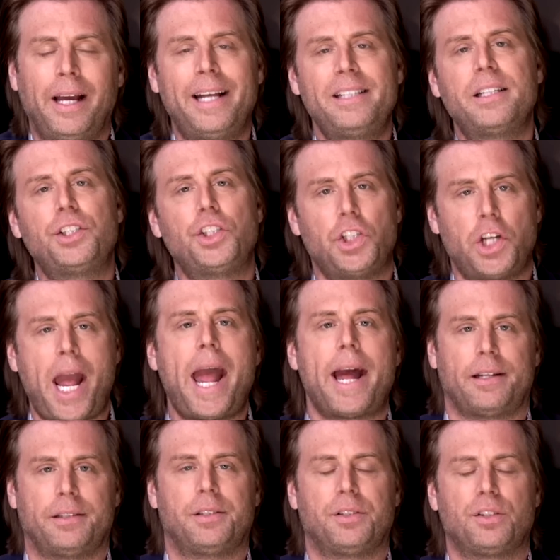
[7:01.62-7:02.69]
is a
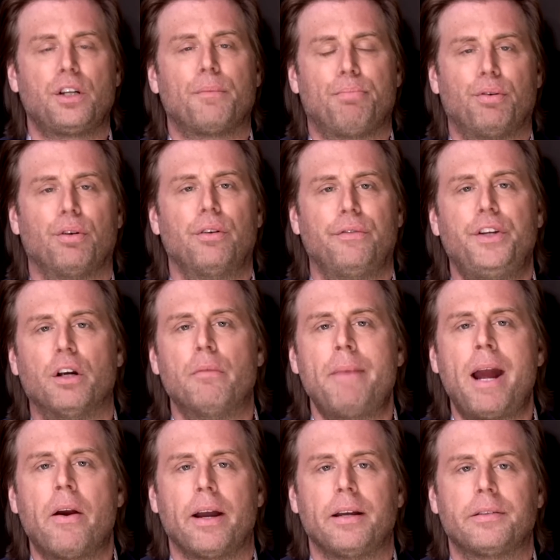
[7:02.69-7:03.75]
chance to prove your
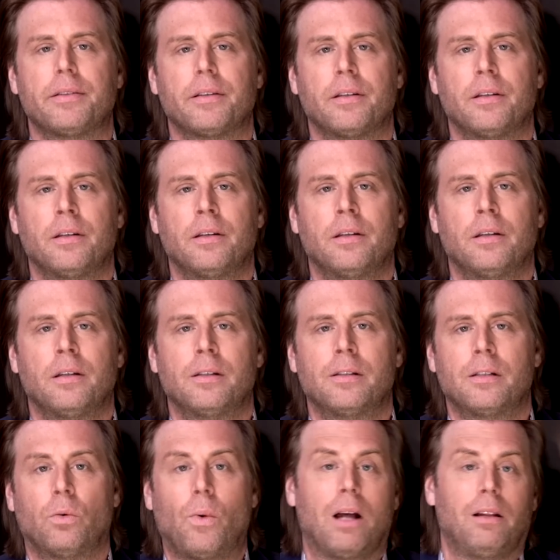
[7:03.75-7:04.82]
merit.
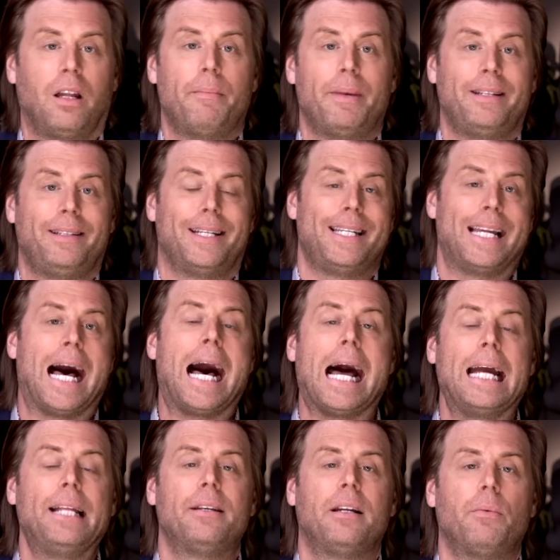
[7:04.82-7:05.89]
While Lemon
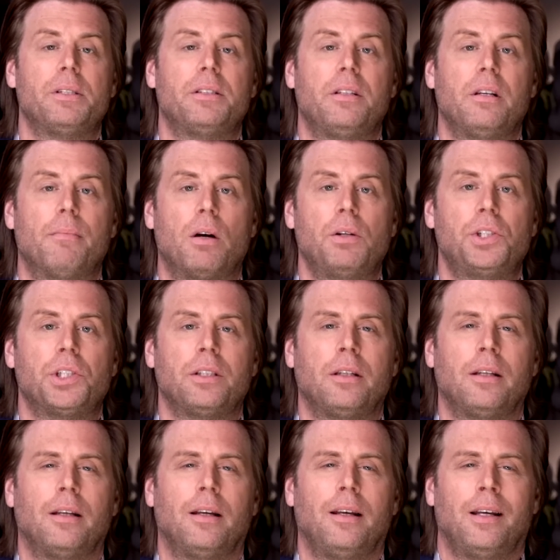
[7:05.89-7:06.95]
denied that it was a demotion,
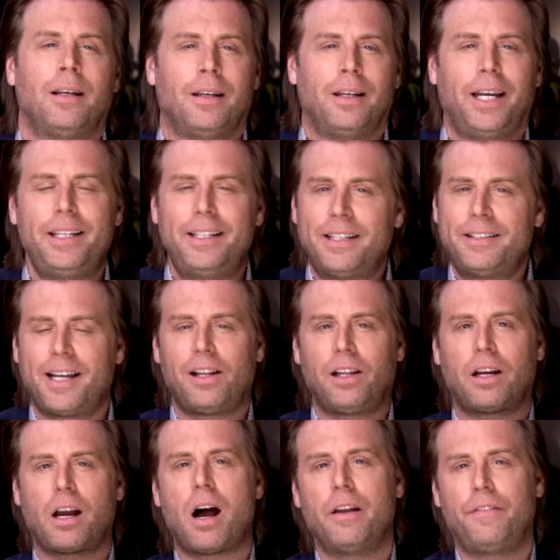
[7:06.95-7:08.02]
he did tell a
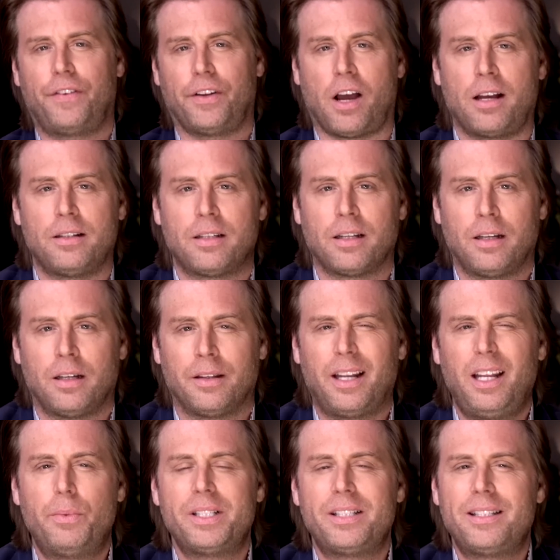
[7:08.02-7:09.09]
confidant that
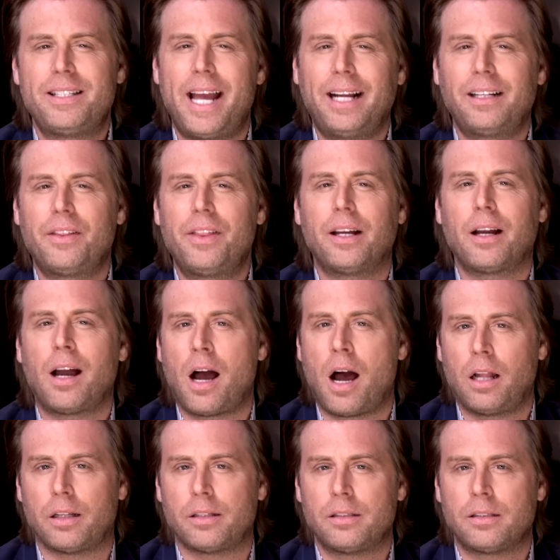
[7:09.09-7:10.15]
he was ticked that
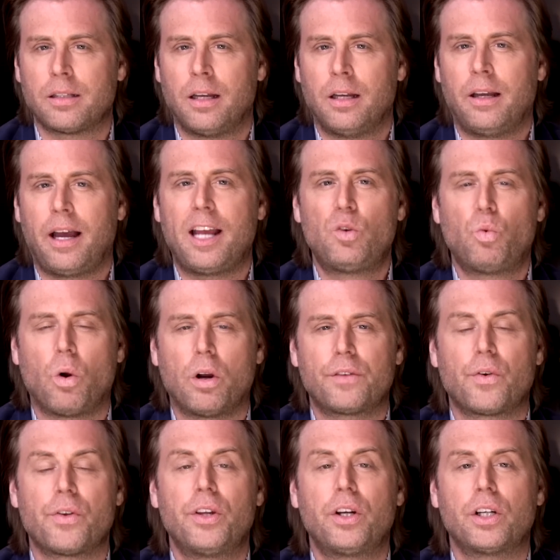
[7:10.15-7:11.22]
Collins had worked
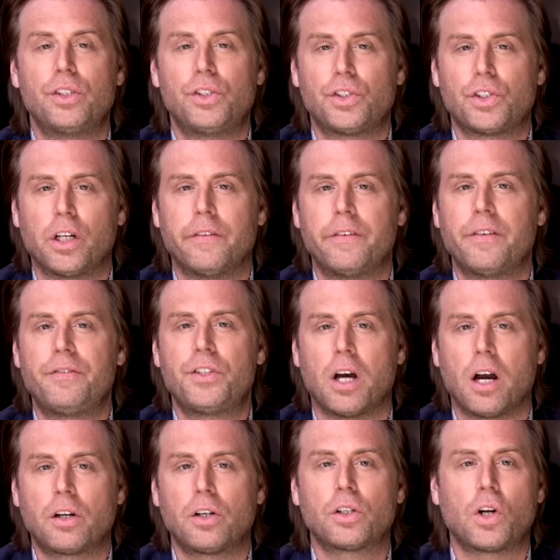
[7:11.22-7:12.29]
for the conservative
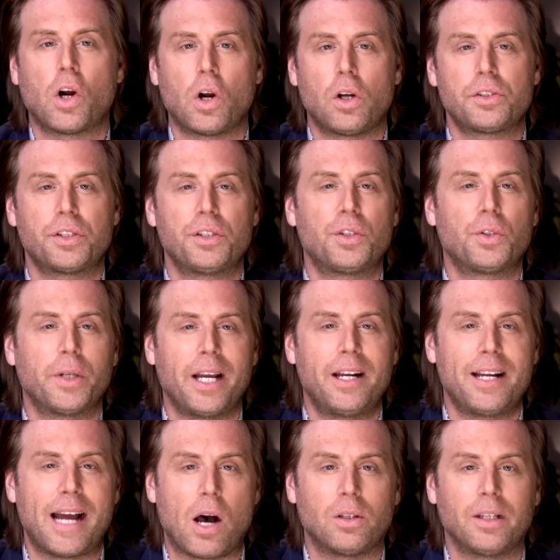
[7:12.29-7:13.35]
Tucker
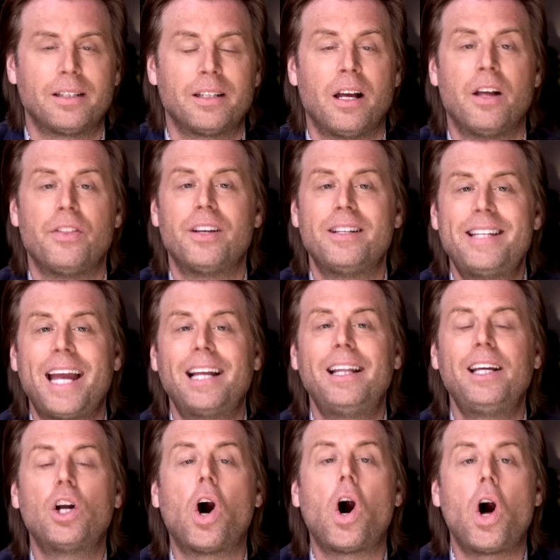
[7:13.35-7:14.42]
Carlson-created outlet, The
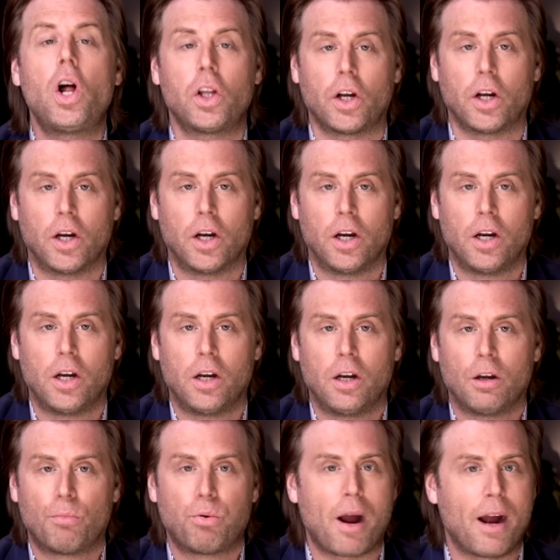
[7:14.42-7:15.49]
Daily Caller,
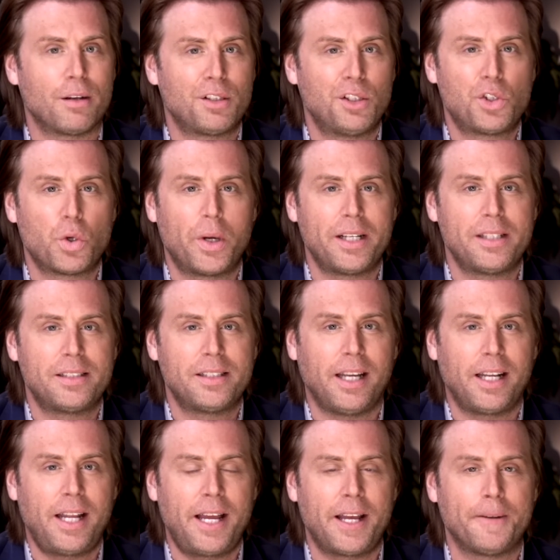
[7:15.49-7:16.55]
prior to joining
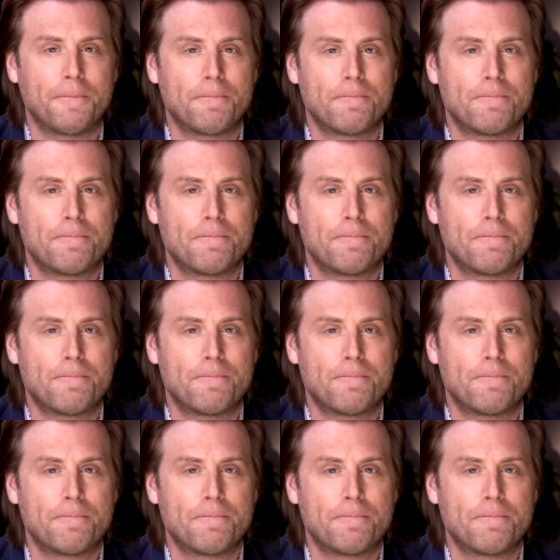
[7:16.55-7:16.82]
CNN.